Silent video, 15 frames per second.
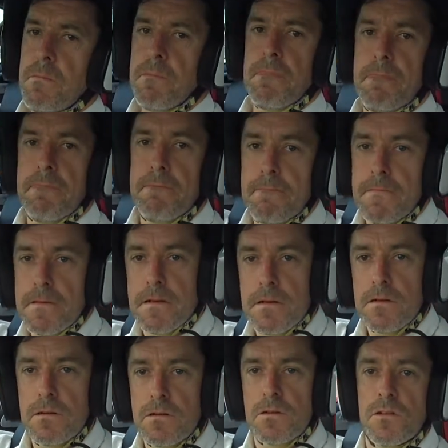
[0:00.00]

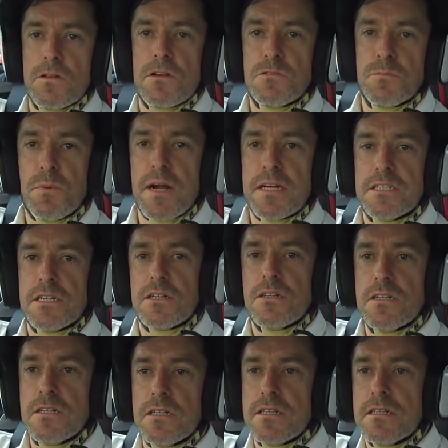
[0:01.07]
Those brakes are good,
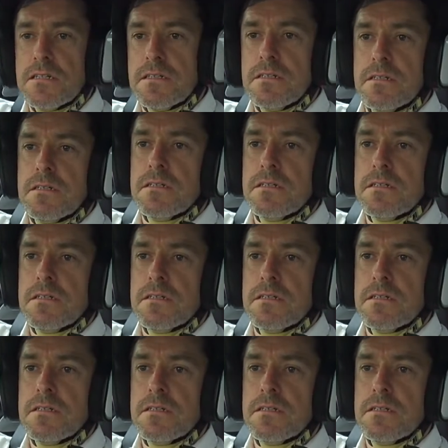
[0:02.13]
aren't they?